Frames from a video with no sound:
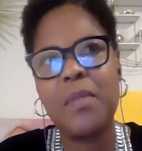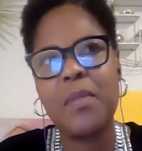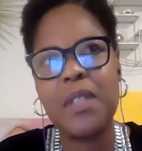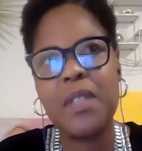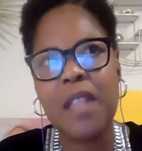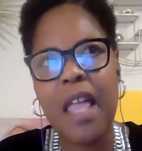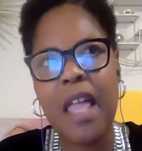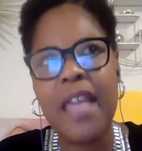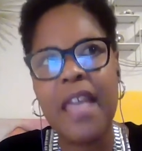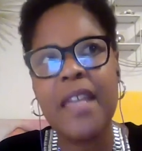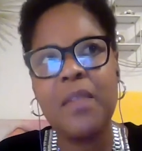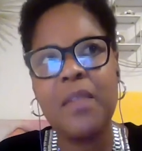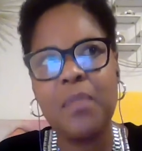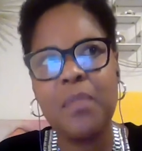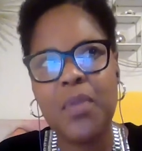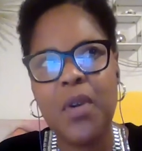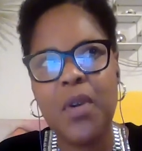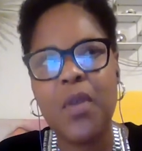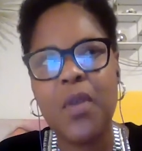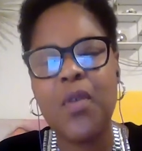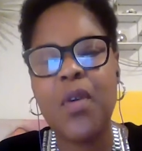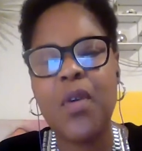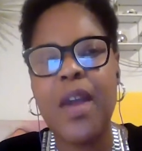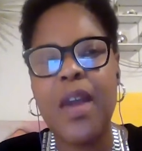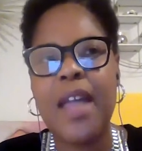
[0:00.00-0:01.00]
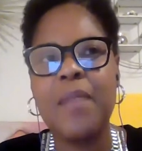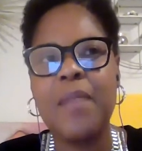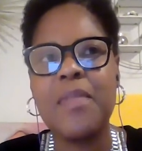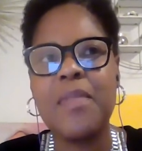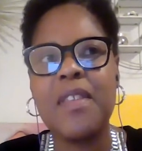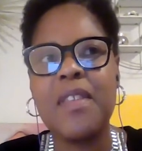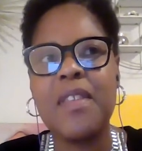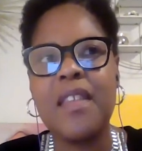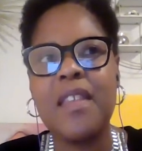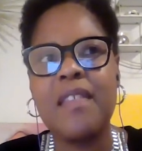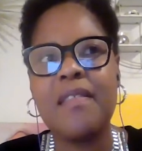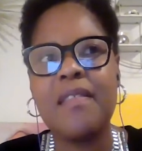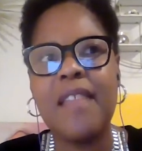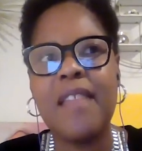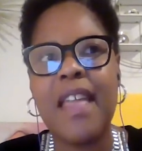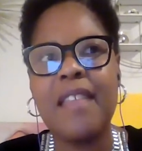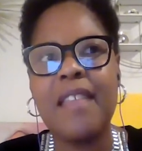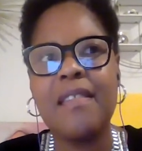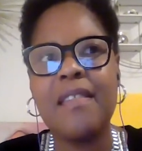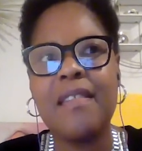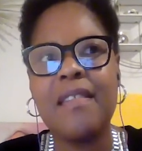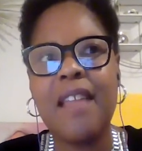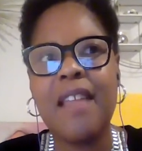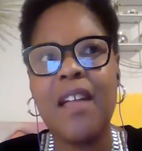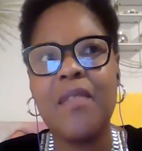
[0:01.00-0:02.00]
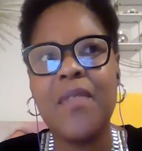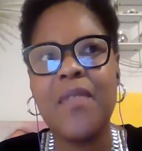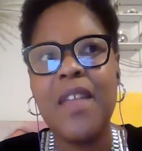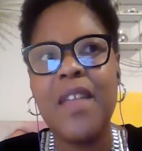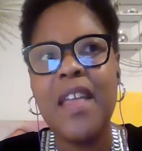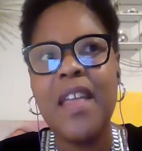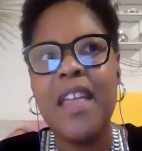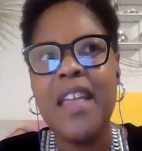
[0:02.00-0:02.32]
light programs in the sense of